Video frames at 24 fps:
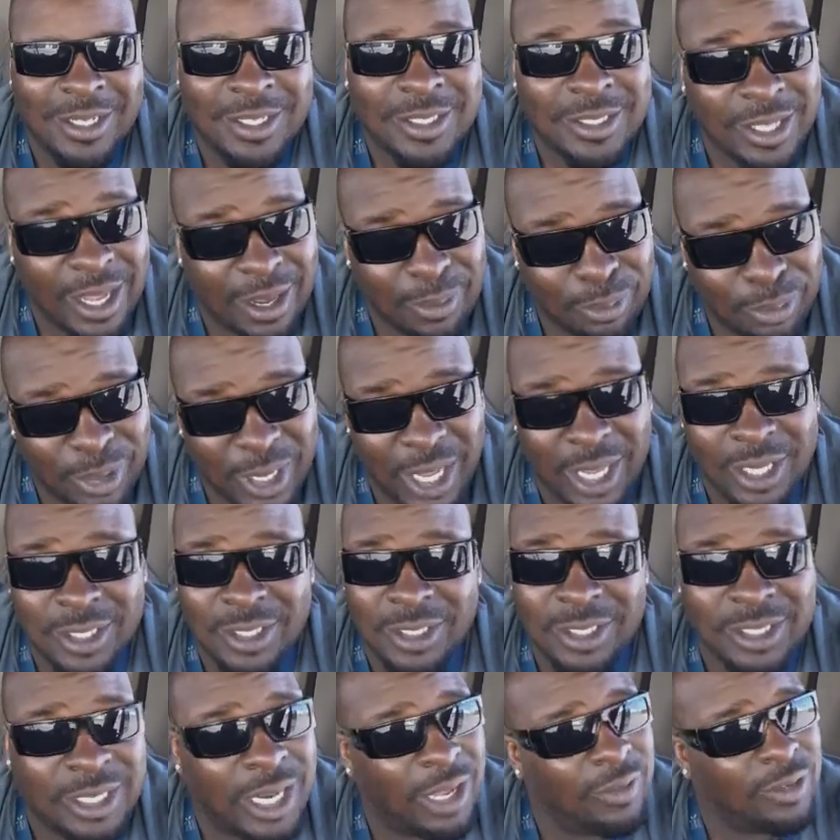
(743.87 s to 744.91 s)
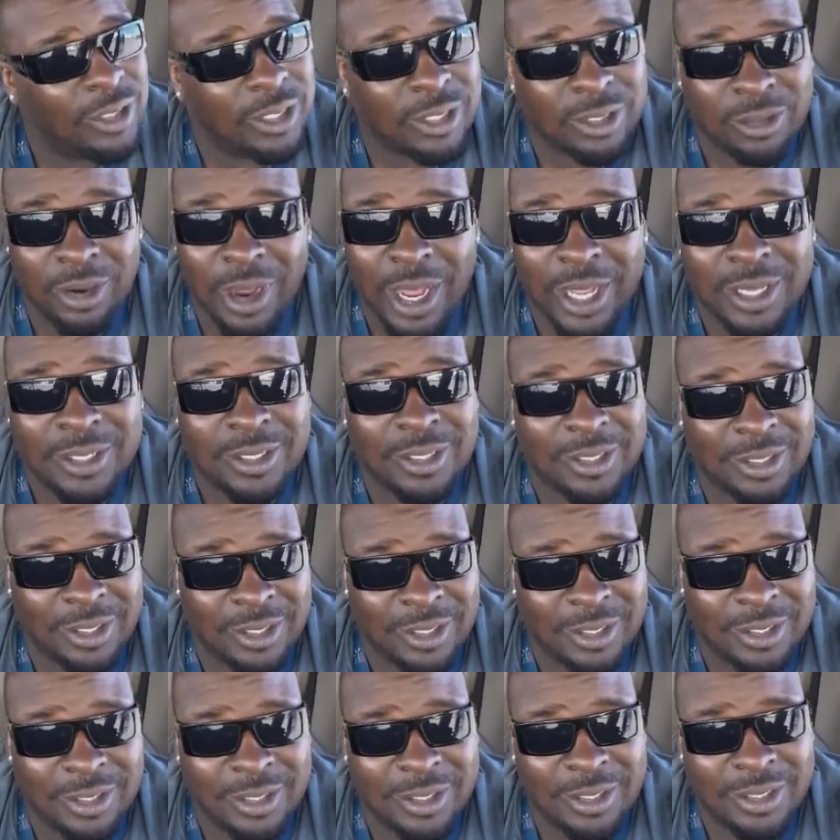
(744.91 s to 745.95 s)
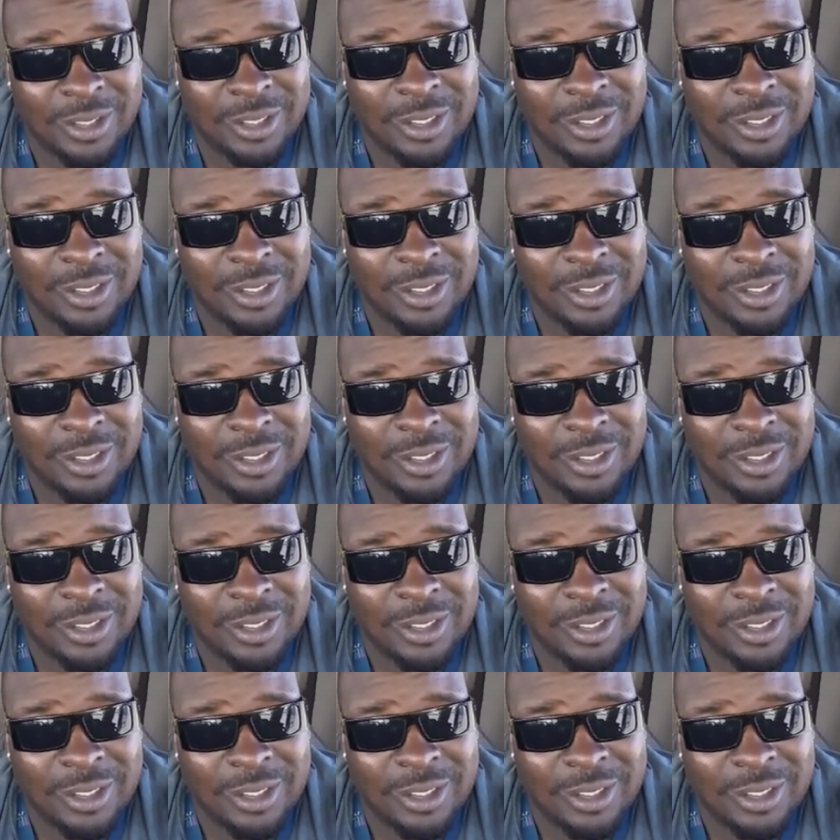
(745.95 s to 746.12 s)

Stay blessed, never stress.